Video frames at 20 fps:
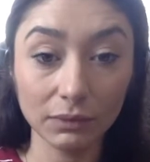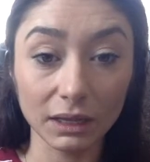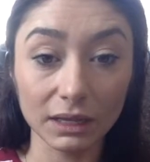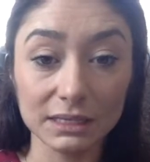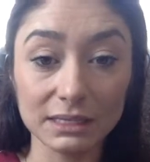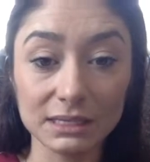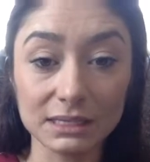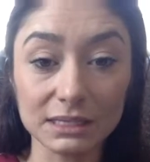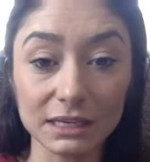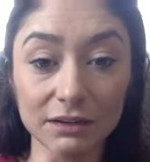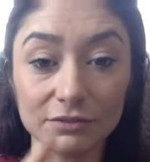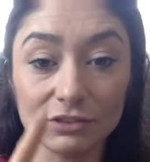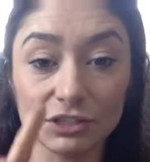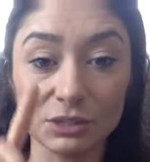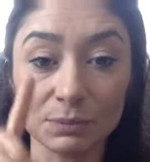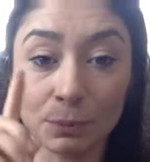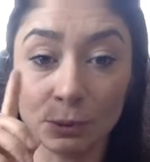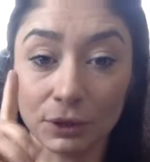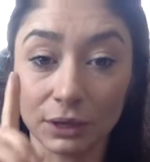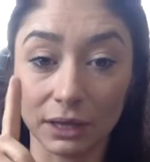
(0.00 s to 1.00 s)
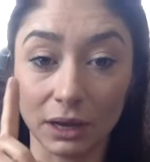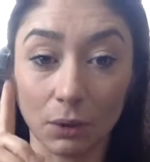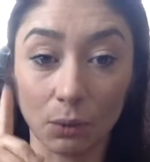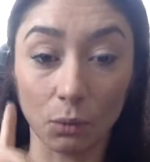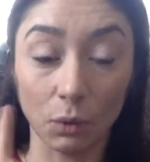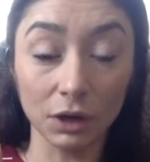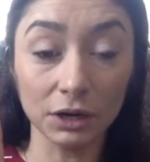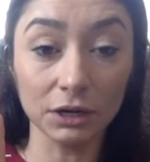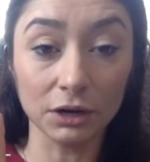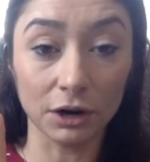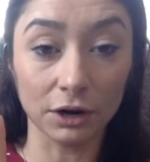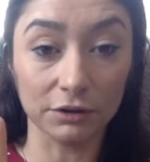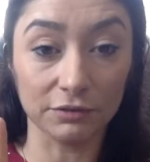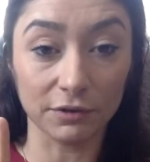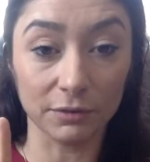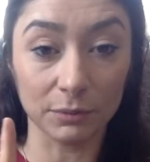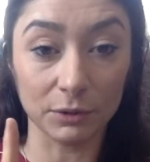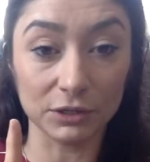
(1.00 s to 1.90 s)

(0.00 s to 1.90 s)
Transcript: is instead of just pulling out one card from